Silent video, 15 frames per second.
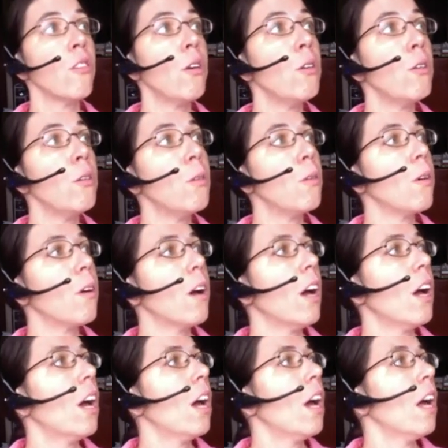So
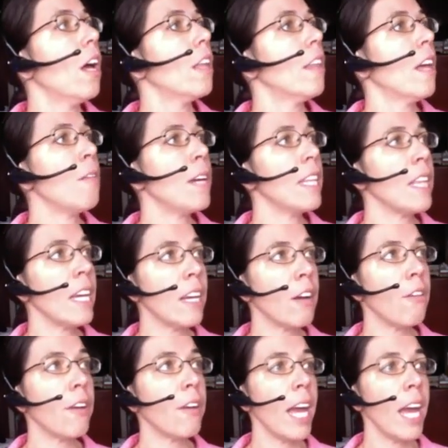then we
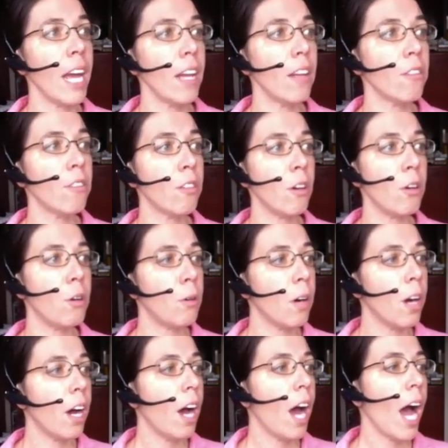think, okay,
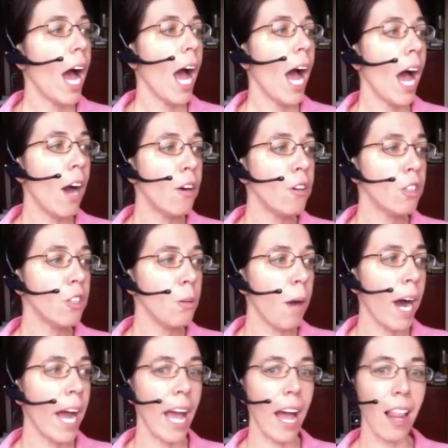so how do
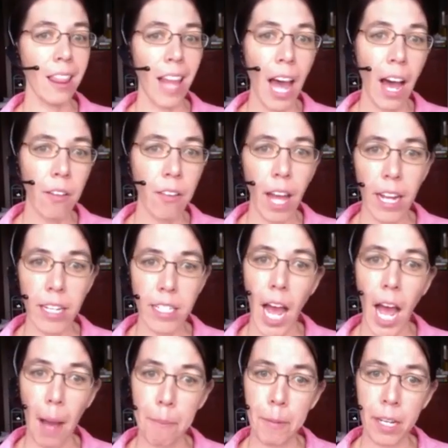I allow that to
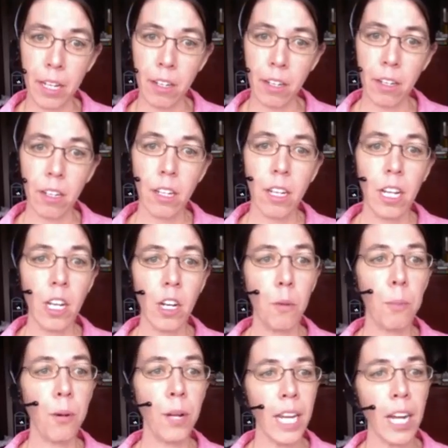happen? You
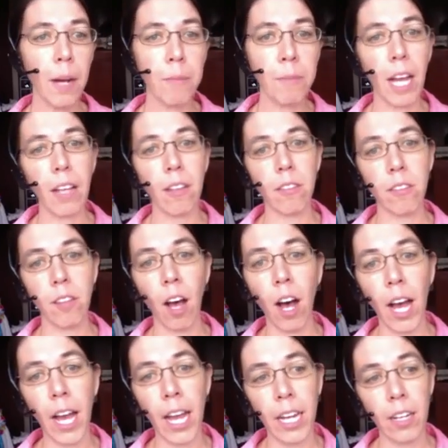know, putting up that
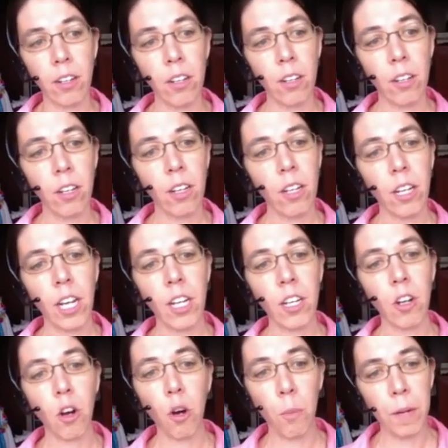sign
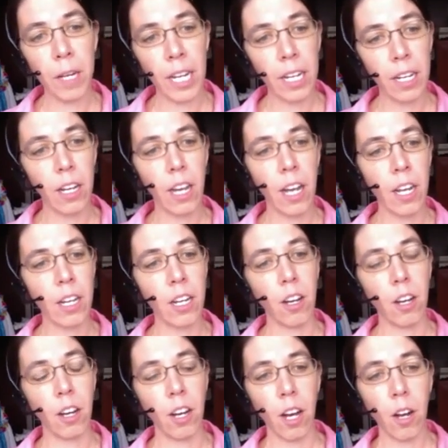and opening and
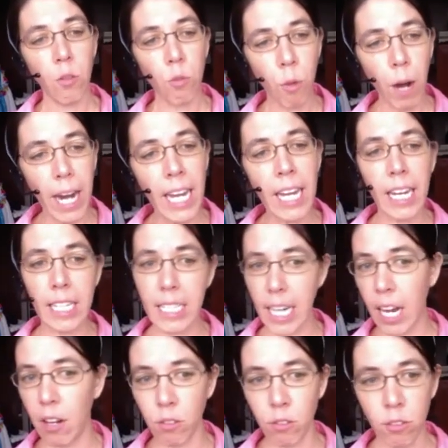writing it
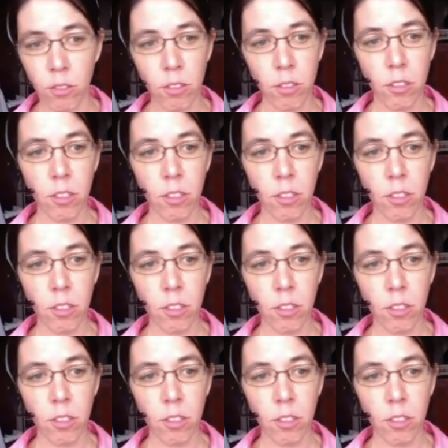down.